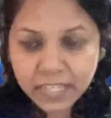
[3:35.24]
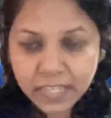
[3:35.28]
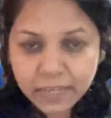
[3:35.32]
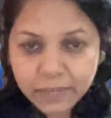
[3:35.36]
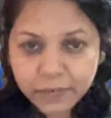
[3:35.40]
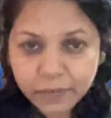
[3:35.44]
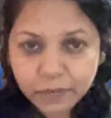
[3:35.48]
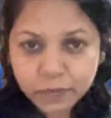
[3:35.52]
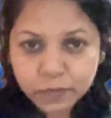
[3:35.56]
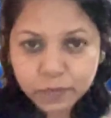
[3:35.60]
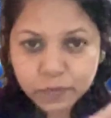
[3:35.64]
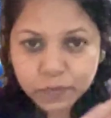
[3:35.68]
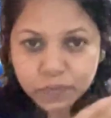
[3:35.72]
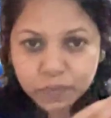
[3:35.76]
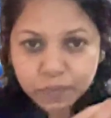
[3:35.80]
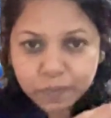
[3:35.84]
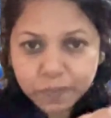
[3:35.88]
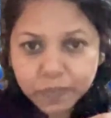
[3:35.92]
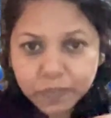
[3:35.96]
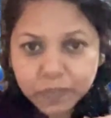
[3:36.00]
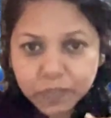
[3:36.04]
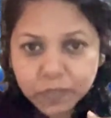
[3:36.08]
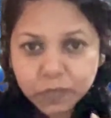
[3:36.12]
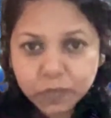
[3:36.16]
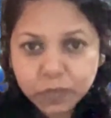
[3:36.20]
And those
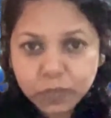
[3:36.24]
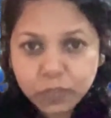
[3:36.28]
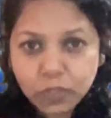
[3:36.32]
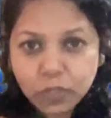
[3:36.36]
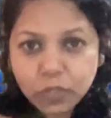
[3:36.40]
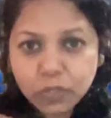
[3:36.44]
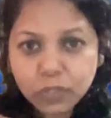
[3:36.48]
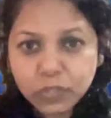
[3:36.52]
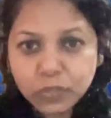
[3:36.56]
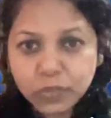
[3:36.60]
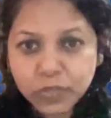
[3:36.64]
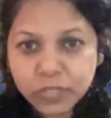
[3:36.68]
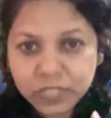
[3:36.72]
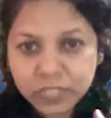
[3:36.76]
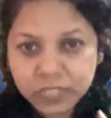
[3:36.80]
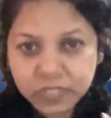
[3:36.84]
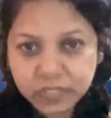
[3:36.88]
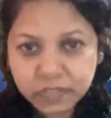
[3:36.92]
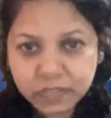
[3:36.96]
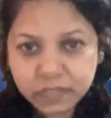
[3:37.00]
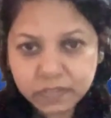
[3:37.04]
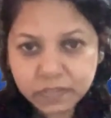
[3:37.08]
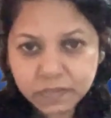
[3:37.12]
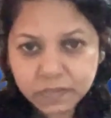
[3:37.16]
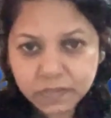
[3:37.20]
ripples would talk to each
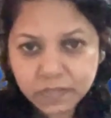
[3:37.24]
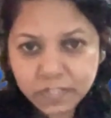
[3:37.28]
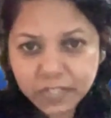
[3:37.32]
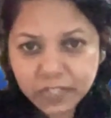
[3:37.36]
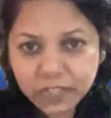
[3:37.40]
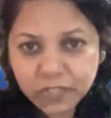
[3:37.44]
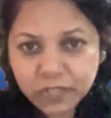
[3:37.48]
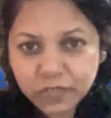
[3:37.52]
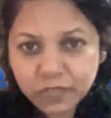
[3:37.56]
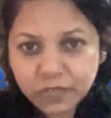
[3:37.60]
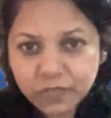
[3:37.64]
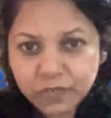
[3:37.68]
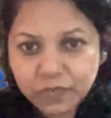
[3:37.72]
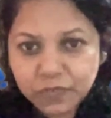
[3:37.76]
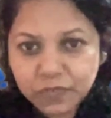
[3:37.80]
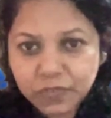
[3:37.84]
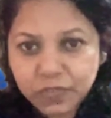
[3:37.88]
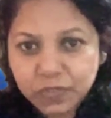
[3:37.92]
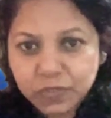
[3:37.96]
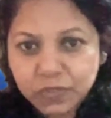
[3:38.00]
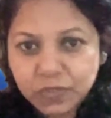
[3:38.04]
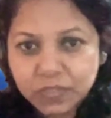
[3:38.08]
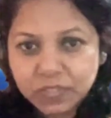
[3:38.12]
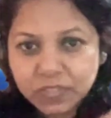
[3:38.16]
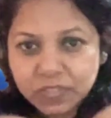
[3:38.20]
other, kind of
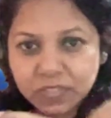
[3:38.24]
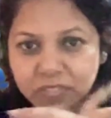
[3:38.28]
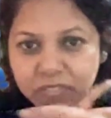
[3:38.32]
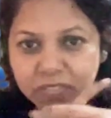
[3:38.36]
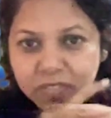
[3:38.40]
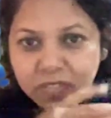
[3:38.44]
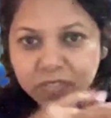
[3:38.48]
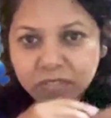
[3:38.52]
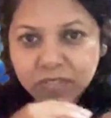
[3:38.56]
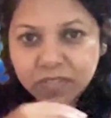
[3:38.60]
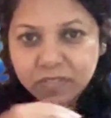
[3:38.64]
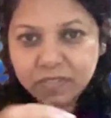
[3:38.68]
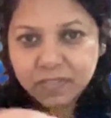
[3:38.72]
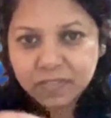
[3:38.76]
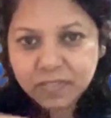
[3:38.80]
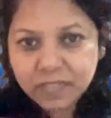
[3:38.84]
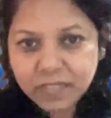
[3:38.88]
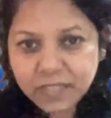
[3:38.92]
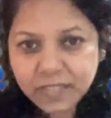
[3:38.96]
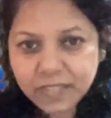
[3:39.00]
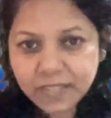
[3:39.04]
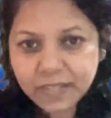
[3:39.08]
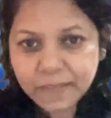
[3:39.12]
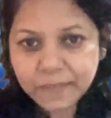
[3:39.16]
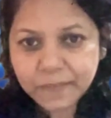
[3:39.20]
do this,
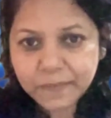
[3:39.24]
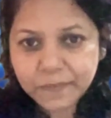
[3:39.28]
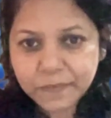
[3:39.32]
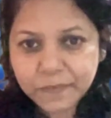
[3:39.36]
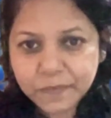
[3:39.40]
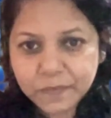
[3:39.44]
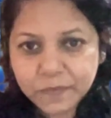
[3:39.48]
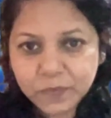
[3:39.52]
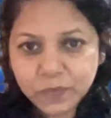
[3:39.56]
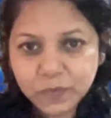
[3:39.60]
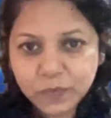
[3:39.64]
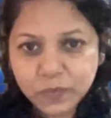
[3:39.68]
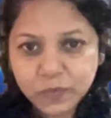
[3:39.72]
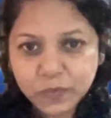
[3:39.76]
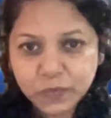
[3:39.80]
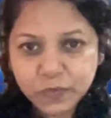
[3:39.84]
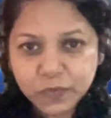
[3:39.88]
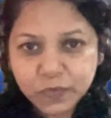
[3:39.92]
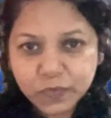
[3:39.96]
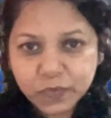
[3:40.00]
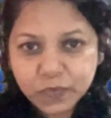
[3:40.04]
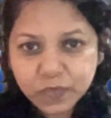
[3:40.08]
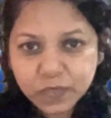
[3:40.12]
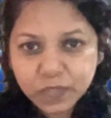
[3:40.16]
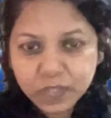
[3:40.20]
yeah,
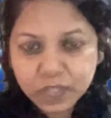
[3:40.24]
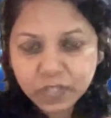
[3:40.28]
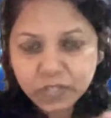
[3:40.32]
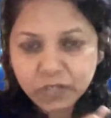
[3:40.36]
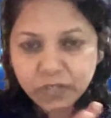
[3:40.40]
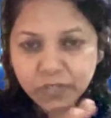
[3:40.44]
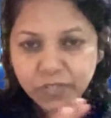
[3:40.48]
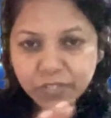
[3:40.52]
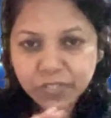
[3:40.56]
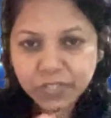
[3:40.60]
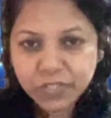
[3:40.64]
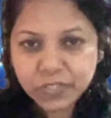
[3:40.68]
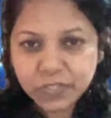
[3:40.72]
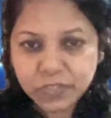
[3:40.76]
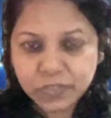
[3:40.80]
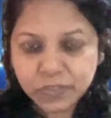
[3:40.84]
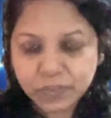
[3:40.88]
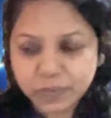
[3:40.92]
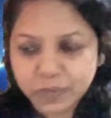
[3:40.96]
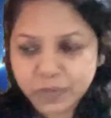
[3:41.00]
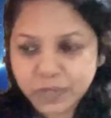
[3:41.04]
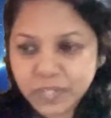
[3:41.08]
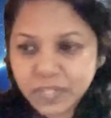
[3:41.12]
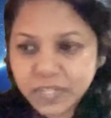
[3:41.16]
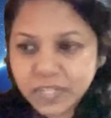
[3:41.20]
move according
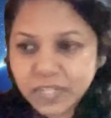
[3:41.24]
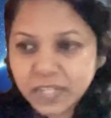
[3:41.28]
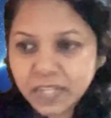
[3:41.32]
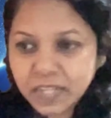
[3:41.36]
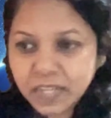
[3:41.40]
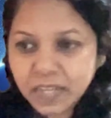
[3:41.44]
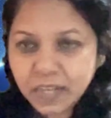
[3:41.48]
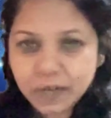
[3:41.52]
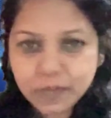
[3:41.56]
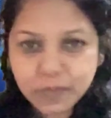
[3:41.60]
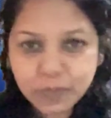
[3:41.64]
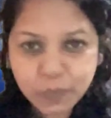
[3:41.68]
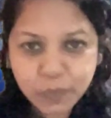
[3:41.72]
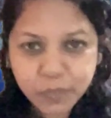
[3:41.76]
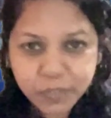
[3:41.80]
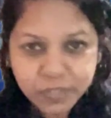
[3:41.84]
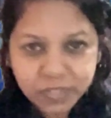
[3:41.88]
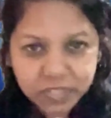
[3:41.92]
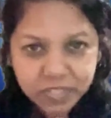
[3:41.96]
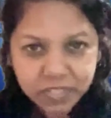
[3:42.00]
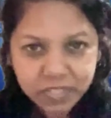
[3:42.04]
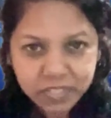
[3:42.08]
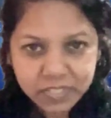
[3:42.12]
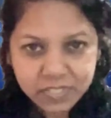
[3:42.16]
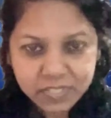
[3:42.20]
to how the water
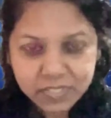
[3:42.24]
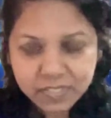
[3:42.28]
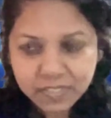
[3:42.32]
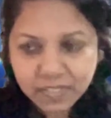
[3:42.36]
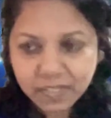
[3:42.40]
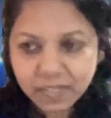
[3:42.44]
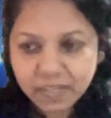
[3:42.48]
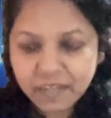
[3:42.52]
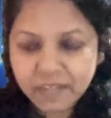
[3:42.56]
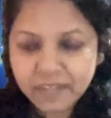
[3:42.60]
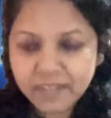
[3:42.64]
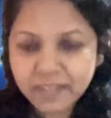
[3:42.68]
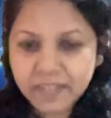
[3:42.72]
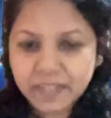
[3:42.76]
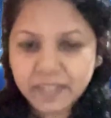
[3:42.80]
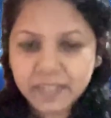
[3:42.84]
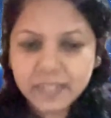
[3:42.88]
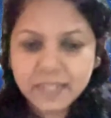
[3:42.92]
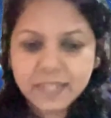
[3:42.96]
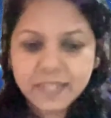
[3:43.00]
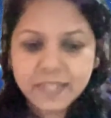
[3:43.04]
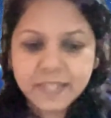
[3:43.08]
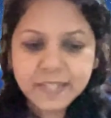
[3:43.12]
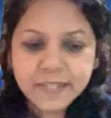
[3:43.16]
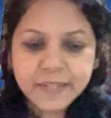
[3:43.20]
currents are.
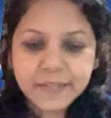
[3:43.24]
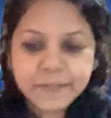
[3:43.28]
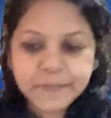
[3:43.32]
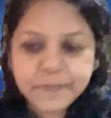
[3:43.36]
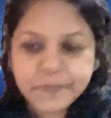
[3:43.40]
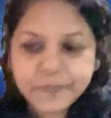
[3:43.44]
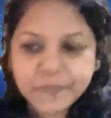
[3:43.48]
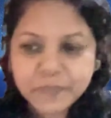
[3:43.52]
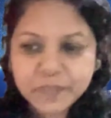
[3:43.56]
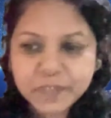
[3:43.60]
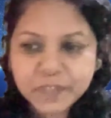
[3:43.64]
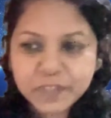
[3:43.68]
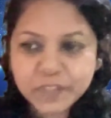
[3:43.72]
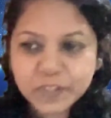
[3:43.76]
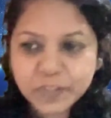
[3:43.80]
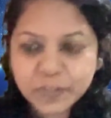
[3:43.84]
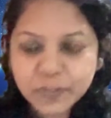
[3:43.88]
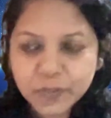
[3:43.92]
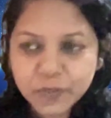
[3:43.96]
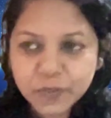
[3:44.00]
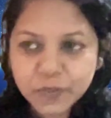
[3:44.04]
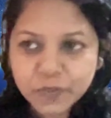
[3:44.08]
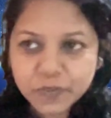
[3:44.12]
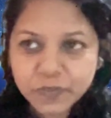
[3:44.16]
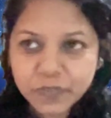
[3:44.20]

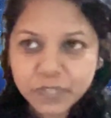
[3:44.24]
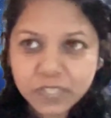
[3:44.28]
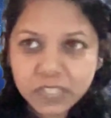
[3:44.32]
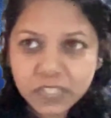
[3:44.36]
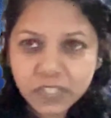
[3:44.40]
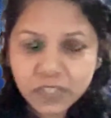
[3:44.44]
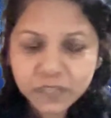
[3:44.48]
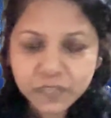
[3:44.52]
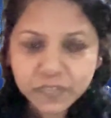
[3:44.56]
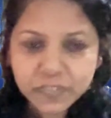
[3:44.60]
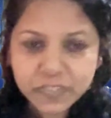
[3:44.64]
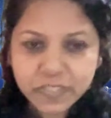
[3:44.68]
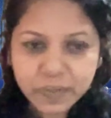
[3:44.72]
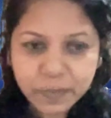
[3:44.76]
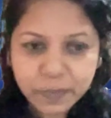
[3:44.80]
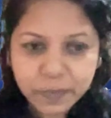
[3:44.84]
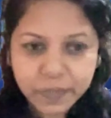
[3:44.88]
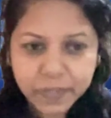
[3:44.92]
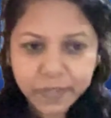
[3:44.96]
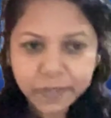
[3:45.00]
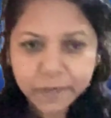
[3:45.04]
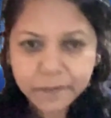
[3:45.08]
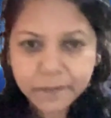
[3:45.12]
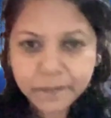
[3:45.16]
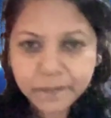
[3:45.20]
So if you think of it that
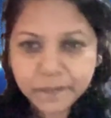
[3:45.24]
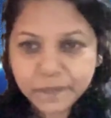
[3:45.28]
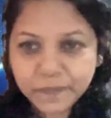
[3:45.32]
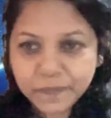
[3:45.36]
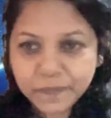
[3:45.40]
way,